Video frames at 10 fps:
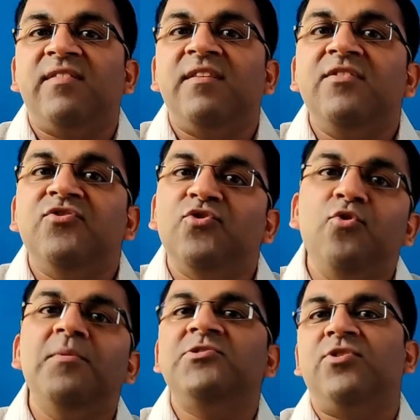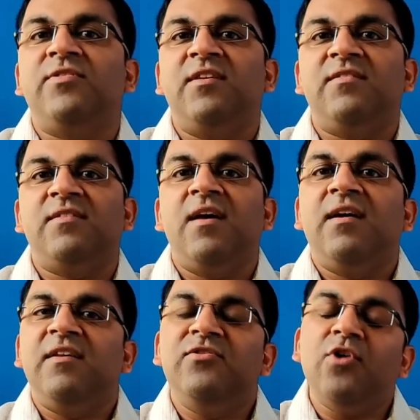stressing so much on this
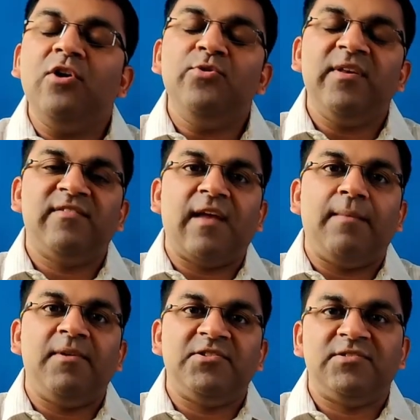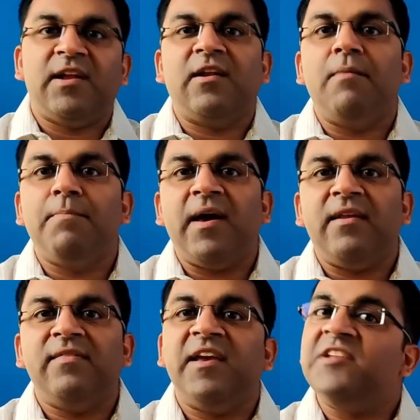is not to establish that
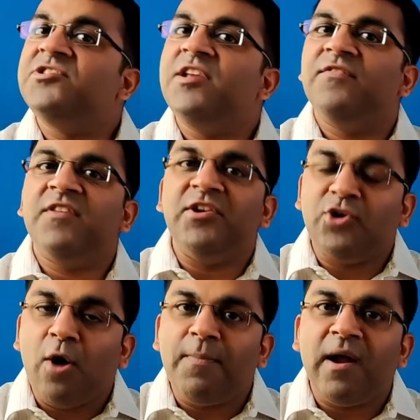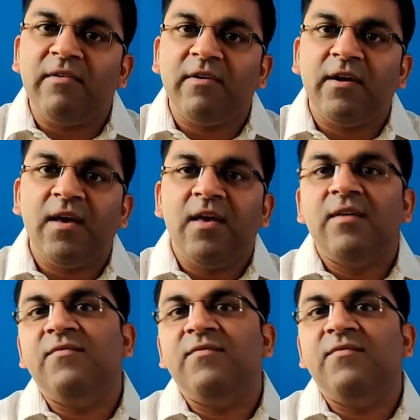comparing the HDFC Top 100